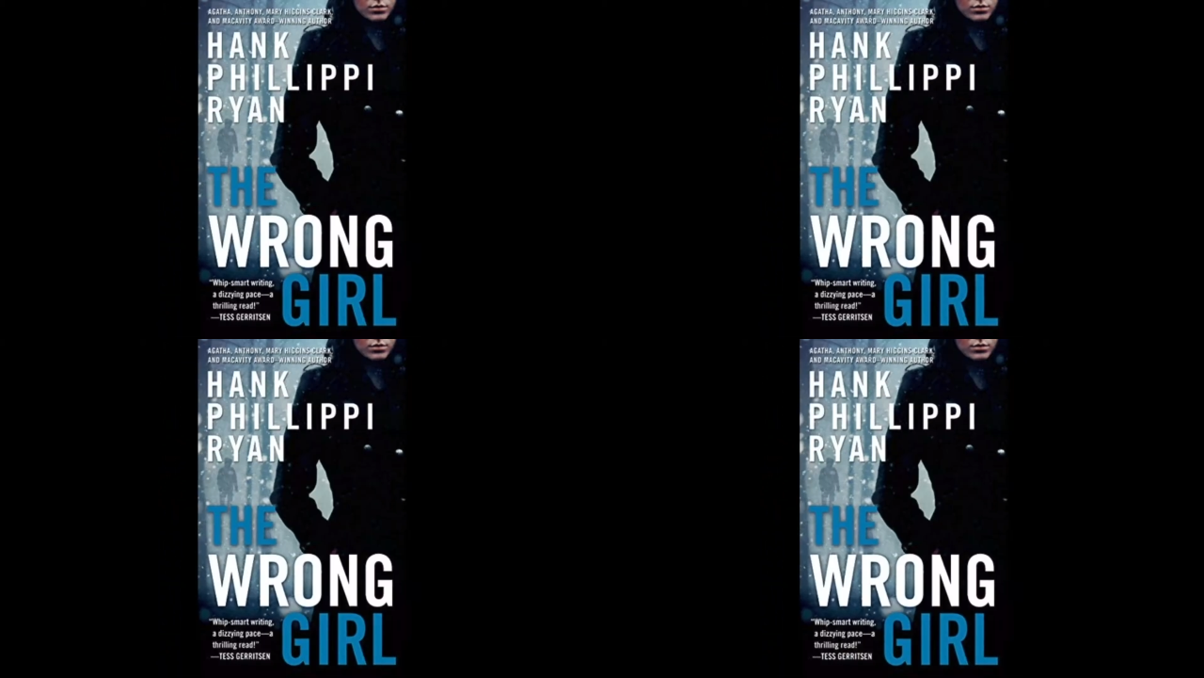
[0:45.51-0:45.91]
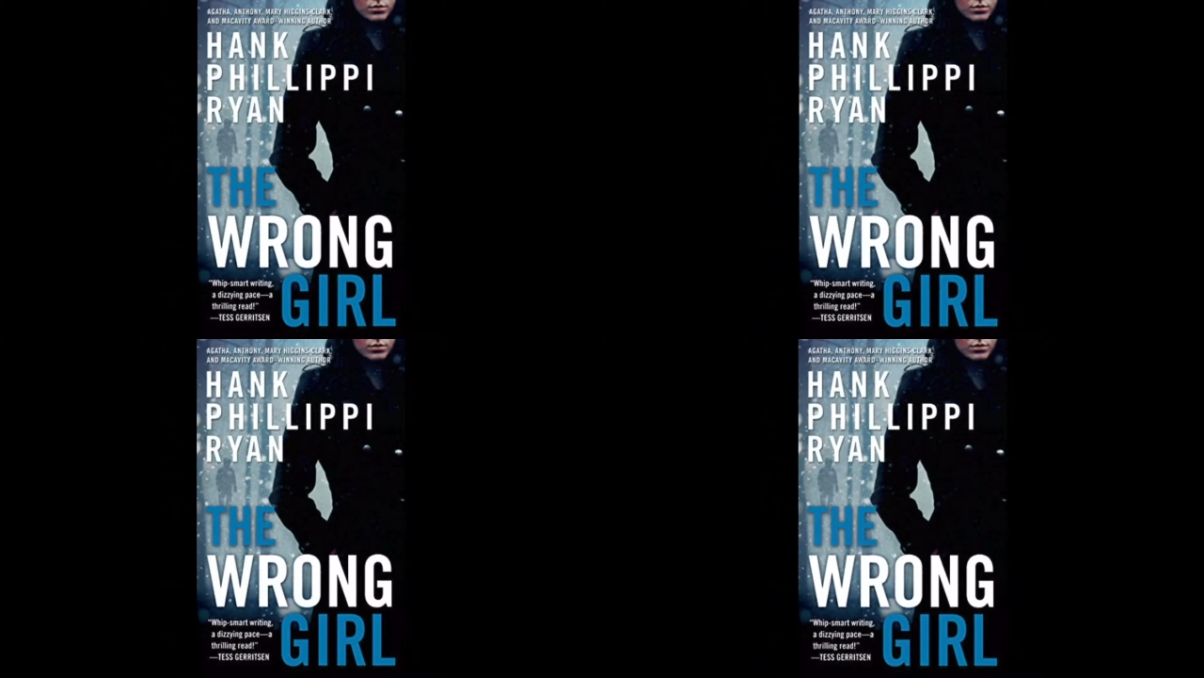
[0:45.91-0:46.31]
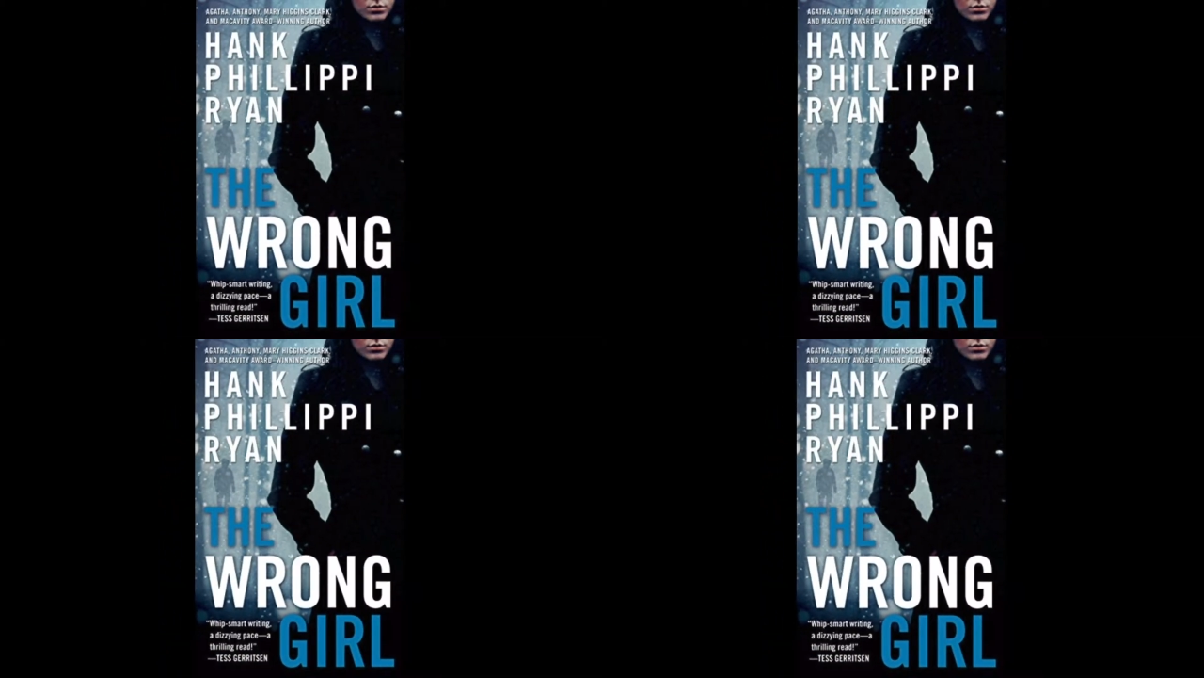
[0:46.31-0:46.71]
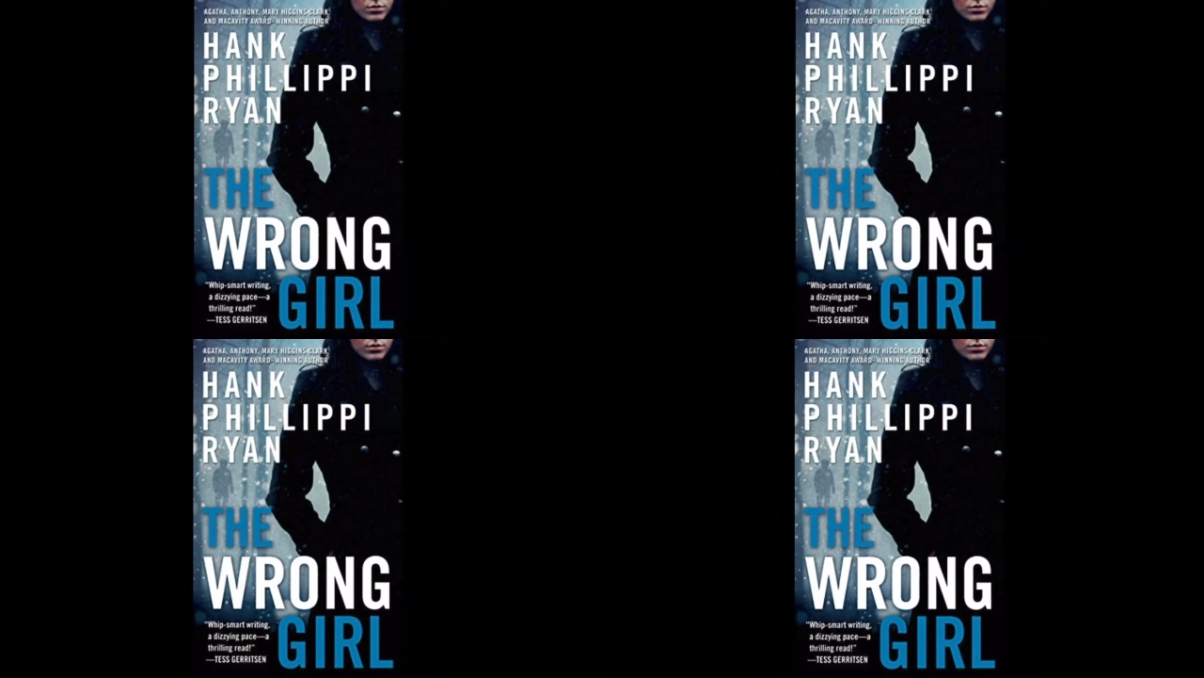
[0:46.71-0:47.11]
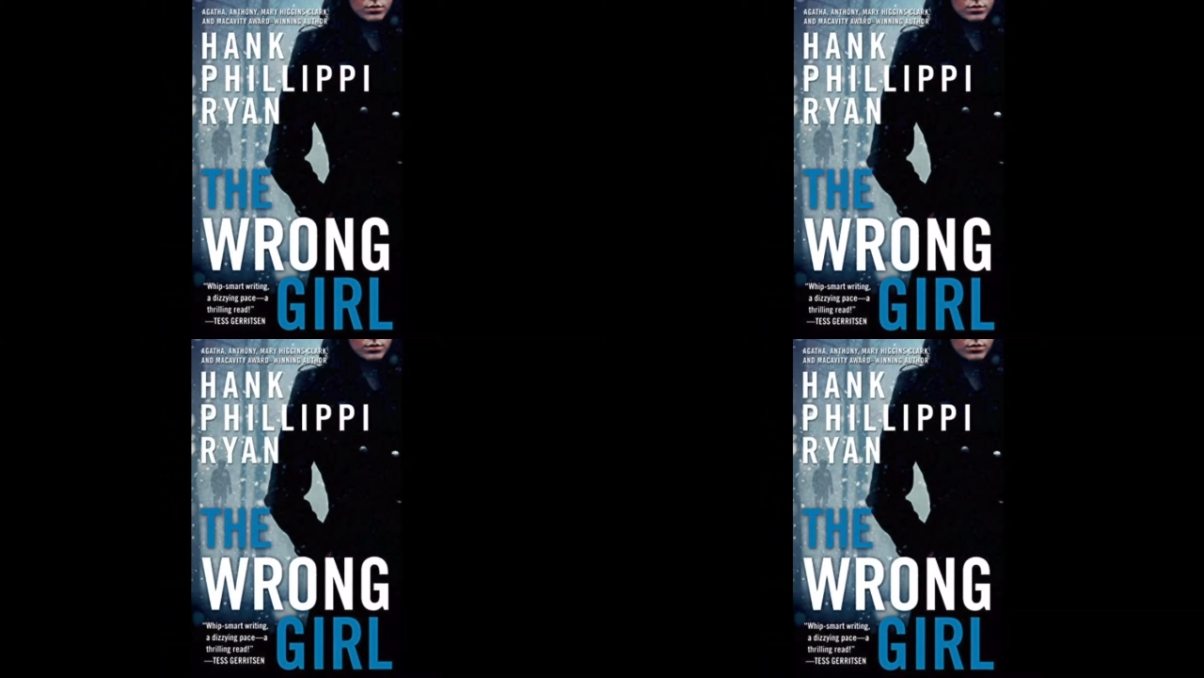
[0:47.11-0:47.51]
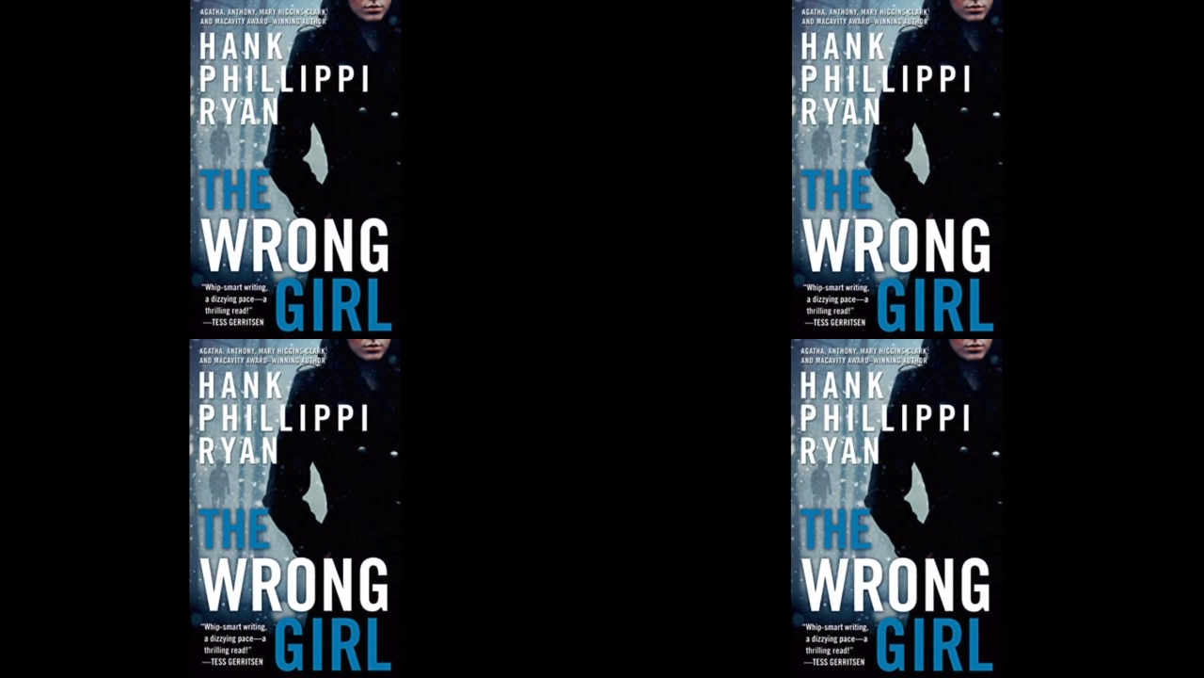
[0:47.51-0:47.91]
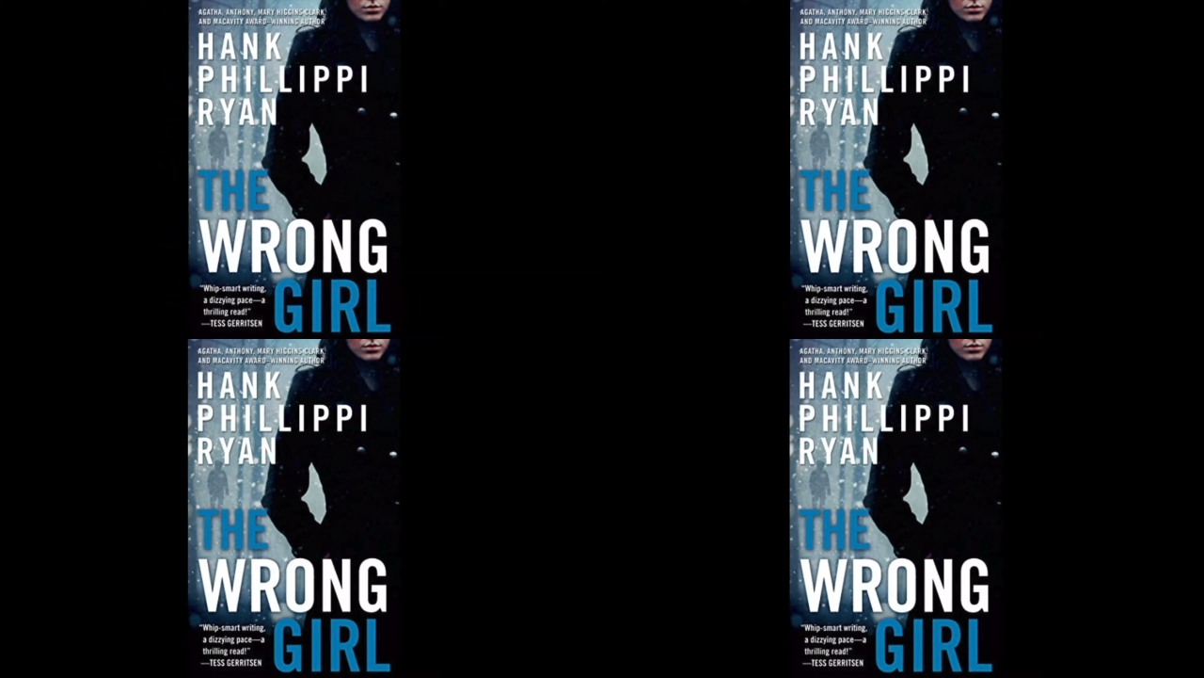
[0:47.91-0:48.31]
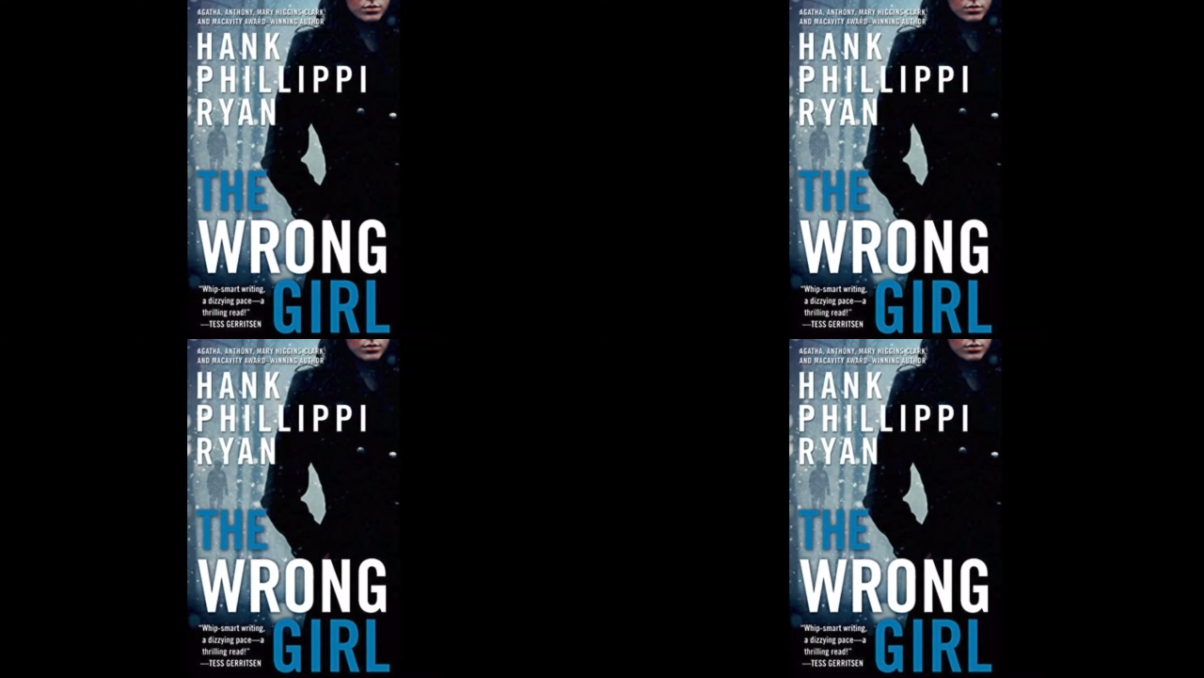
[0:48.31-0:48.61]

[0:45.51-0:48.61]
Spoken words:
[unreadable: no face in view]